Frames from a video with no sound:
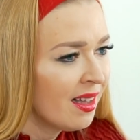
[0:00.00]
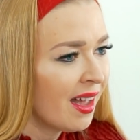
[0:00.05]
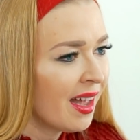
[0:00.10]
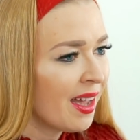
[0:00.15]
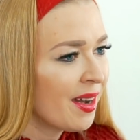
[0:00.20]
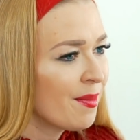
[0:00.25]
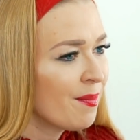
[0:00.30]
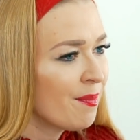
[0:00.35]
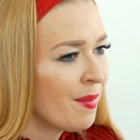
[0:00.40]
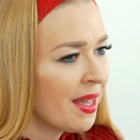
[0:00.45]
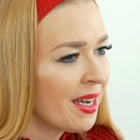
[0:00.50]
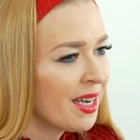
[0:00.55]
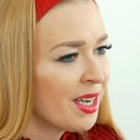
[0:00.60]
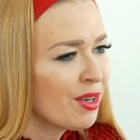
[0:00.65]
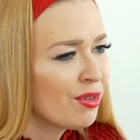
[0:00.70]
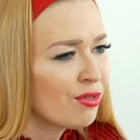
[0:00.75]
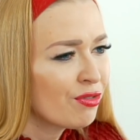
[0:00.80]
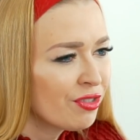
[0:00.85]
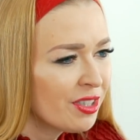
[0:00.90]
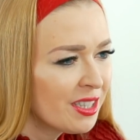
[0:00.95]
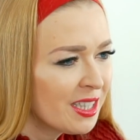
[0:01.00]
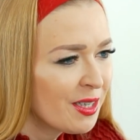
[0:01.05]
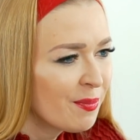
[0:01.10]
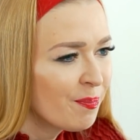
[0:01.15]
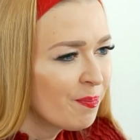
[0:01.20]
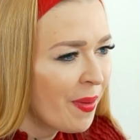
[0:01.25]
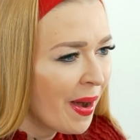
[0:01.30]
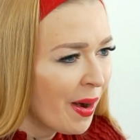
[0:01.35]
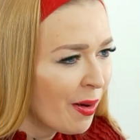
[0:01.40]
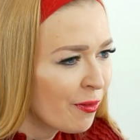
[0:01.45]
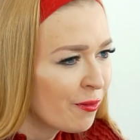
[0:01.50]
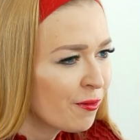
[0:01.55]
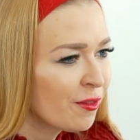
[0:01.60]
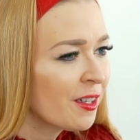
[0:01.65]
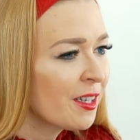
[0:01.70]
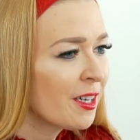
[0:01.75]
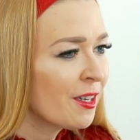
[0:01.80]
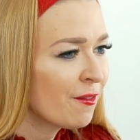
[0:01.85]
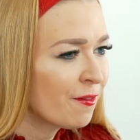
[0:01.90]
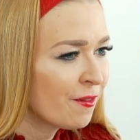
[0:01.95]
and many really
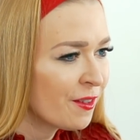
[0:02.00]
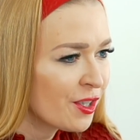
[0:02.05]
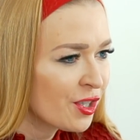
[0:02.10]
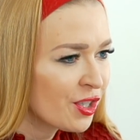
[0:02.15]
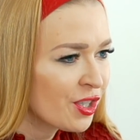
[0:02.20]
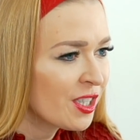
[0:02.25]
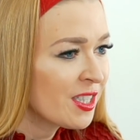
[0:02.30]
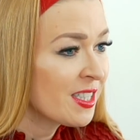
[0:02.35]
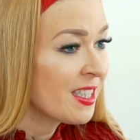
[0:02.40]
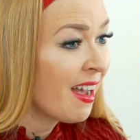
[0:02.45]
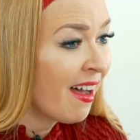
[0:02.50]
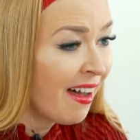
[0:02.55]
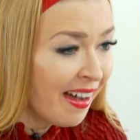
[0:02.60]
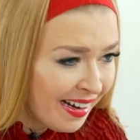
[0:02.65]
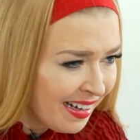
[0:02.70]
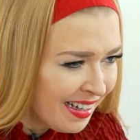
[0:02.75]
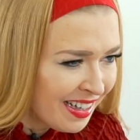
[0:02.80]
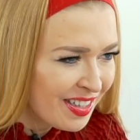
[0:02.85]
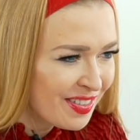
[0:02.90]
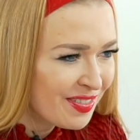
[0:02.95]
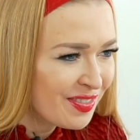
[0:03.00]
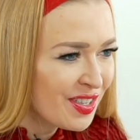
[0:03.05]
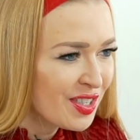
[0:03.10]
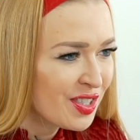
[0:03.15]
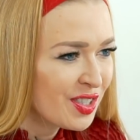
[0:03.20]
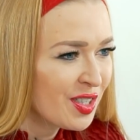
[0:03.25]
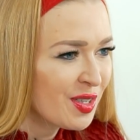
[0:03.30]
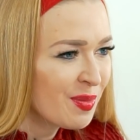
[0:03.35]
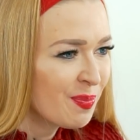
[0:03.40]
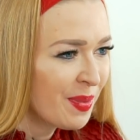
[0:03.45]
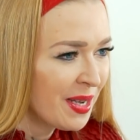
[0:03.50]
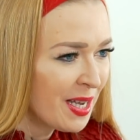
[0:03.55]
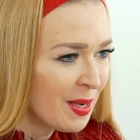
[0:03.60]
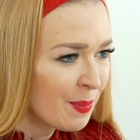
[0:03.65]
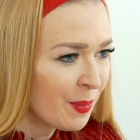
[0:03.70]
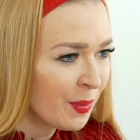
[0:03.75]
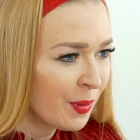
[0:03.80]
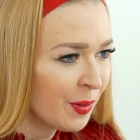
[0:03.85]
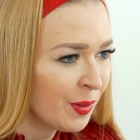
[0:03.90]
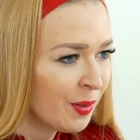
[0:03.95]
powerful and efficient, highly efficient
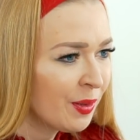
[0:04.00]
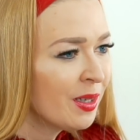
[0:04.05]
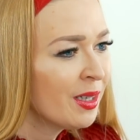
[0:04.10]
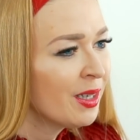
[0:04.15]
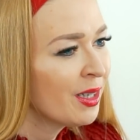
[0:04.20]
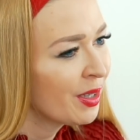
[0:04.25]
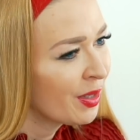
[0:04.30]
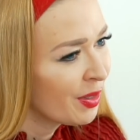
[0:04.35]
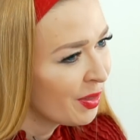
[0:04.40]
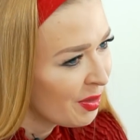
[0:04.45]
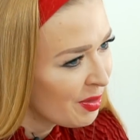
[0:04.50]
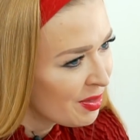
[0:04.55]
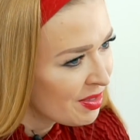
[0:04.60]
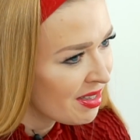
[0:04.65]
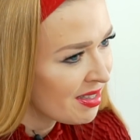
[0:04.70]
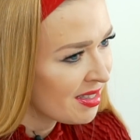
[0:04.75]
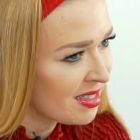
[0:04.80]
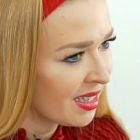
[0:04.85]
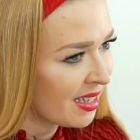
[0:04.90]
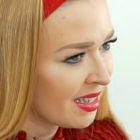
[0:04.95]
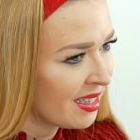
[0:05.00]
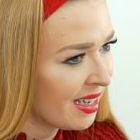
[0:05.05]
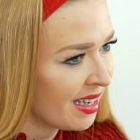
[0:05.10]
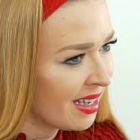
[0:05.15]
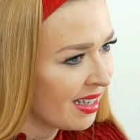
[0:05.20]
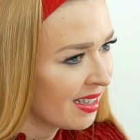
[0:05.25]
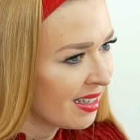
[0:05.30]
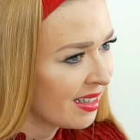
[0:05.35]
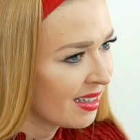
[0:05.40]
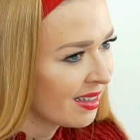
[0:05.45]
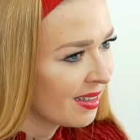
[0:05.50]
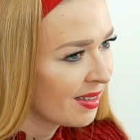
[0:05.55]
people use this technique.